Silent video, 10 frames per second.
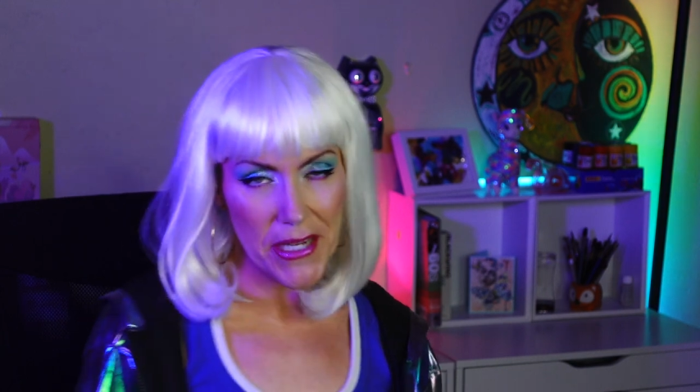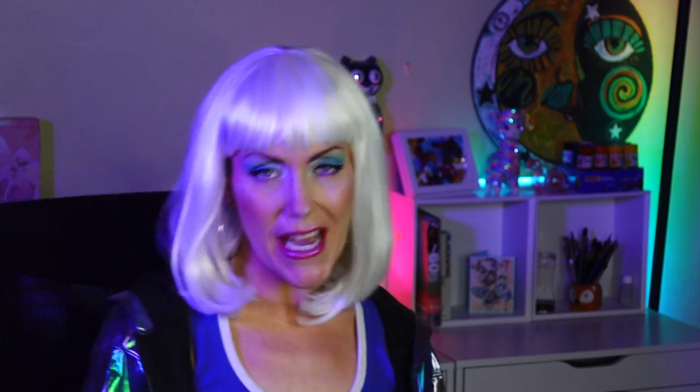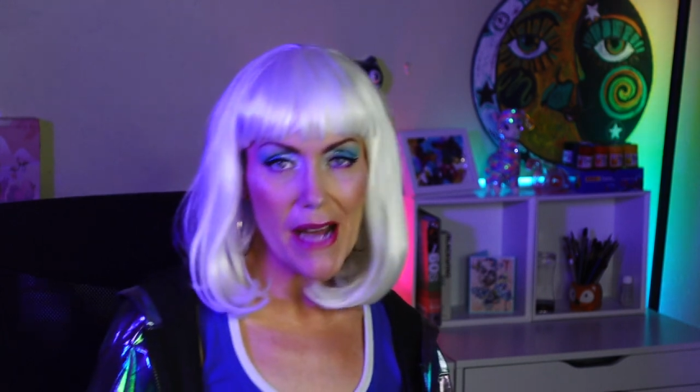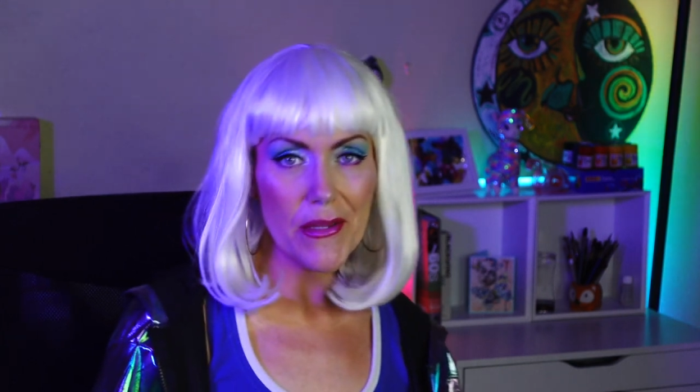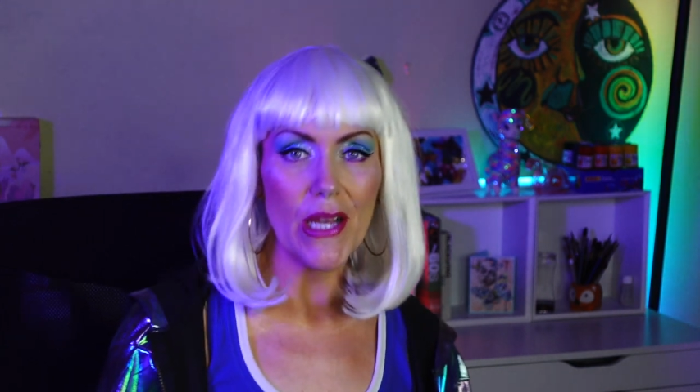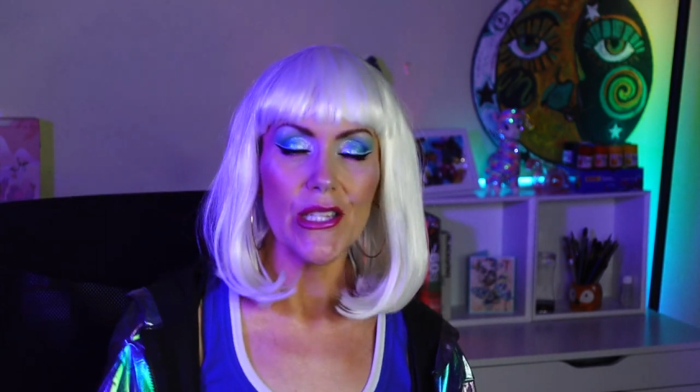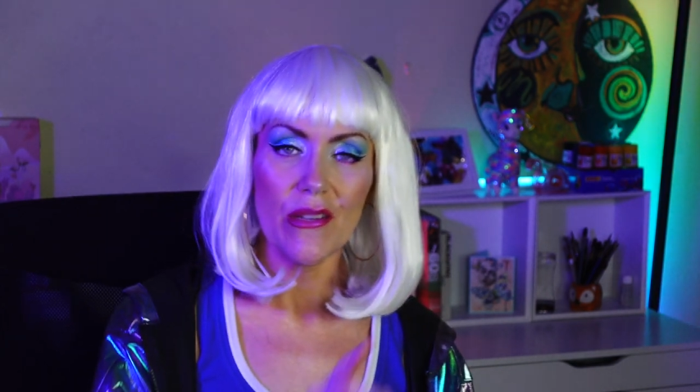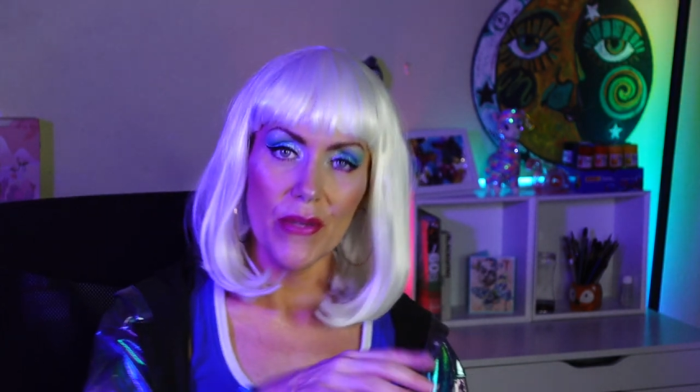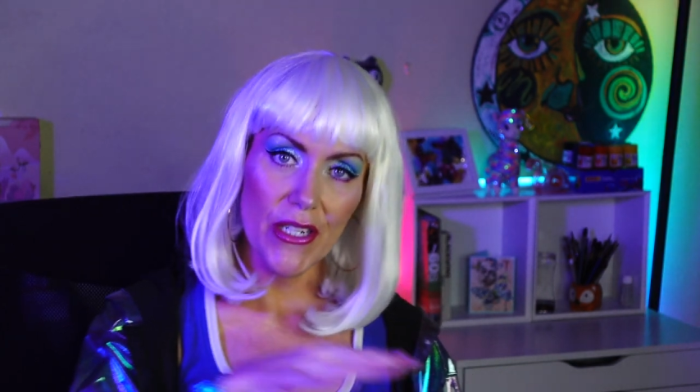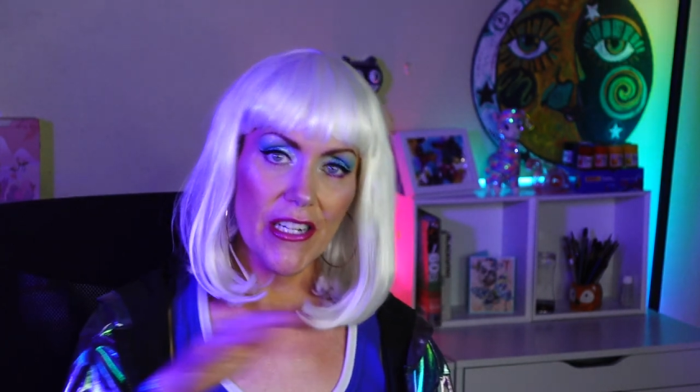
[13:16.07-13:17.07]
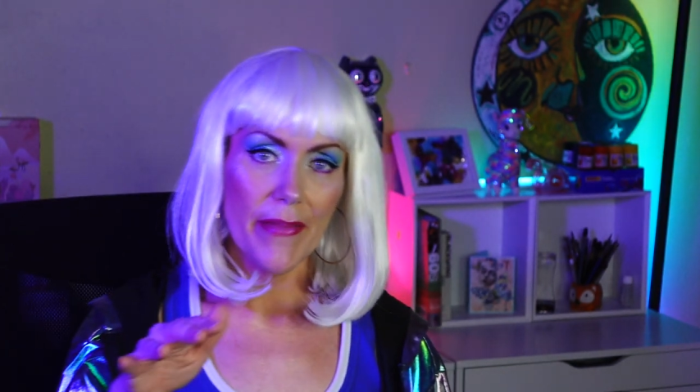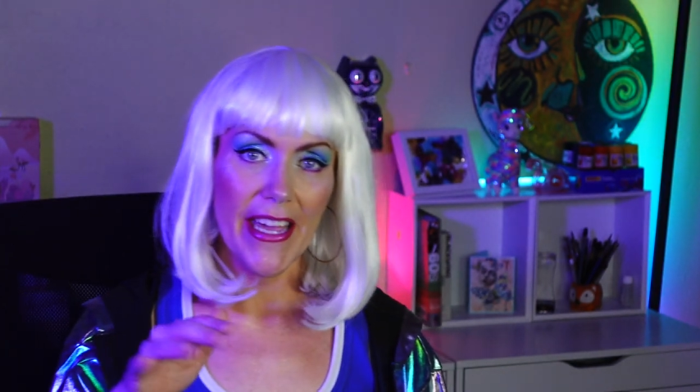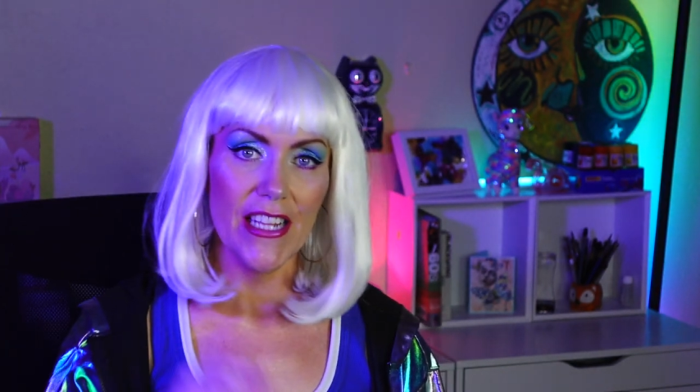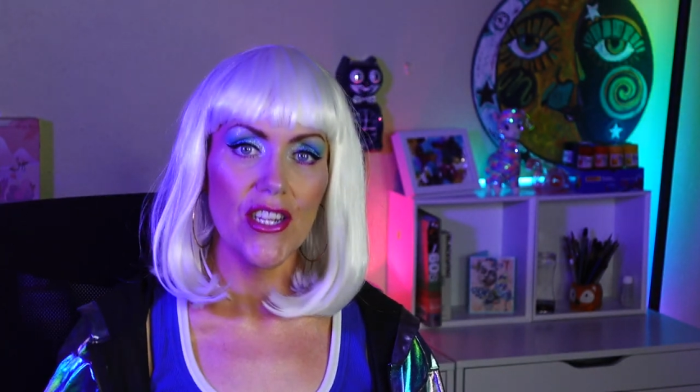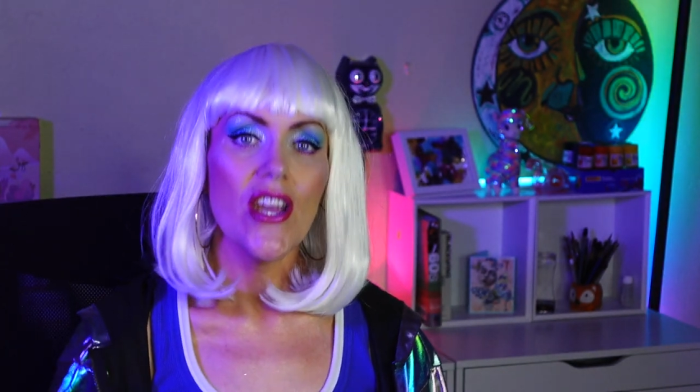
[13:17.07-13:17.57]
tabs on the community
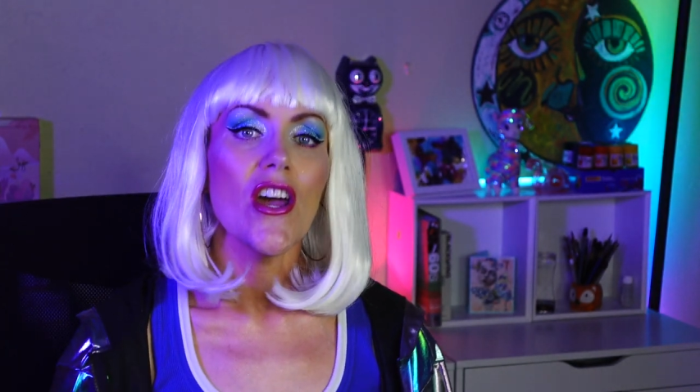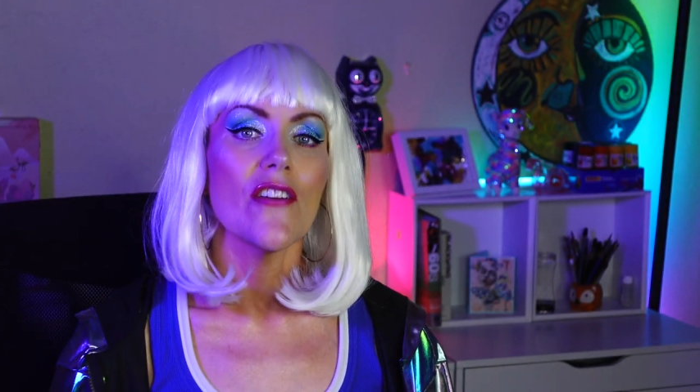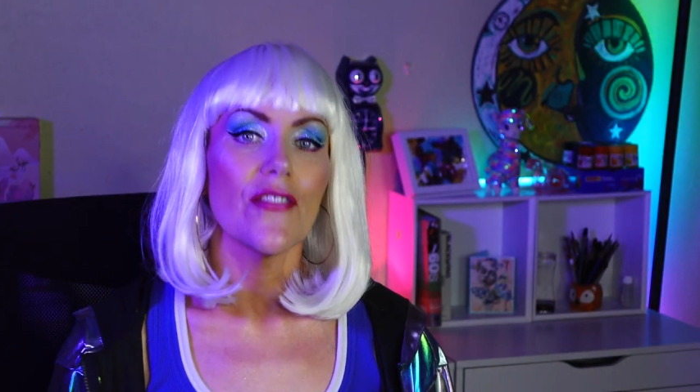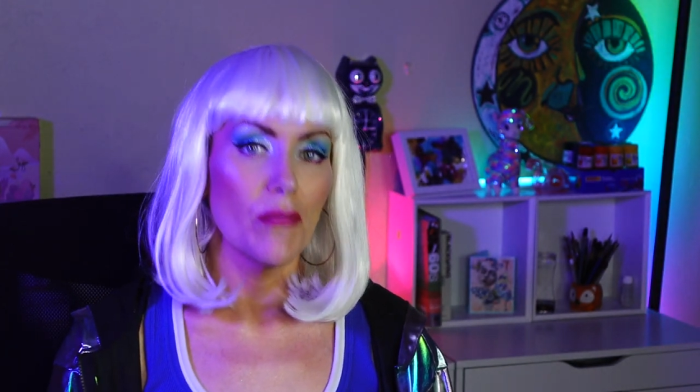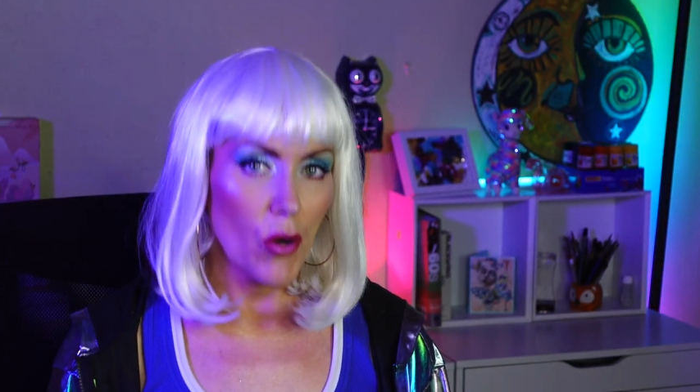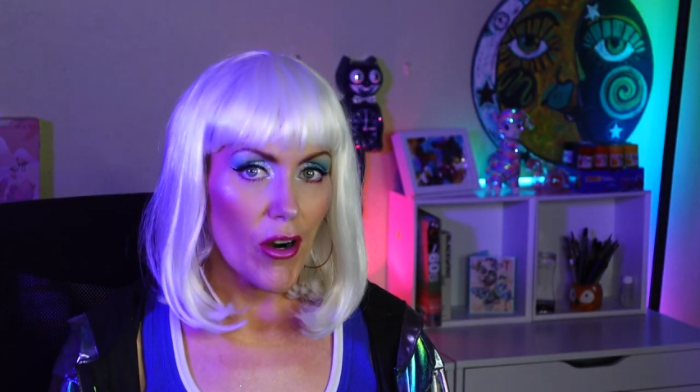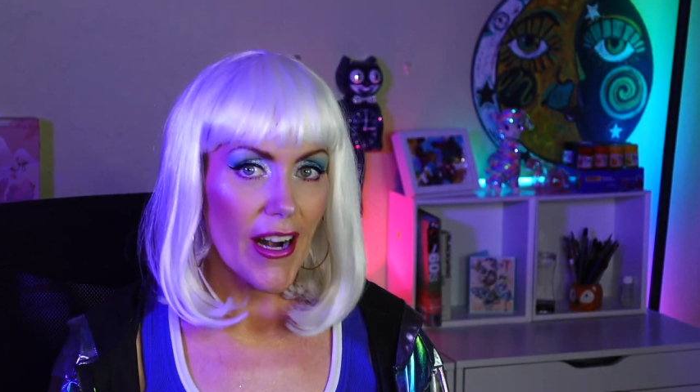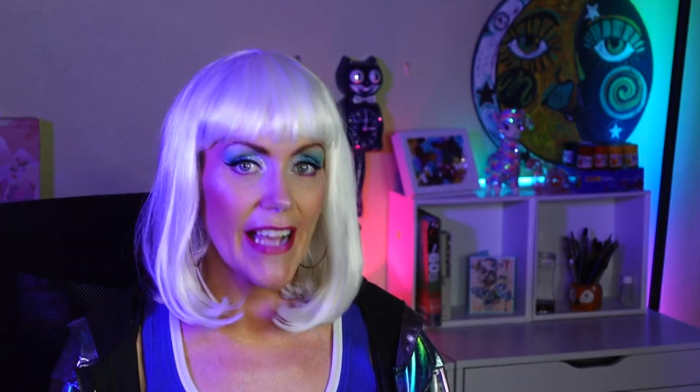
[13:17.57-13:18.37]
page for more.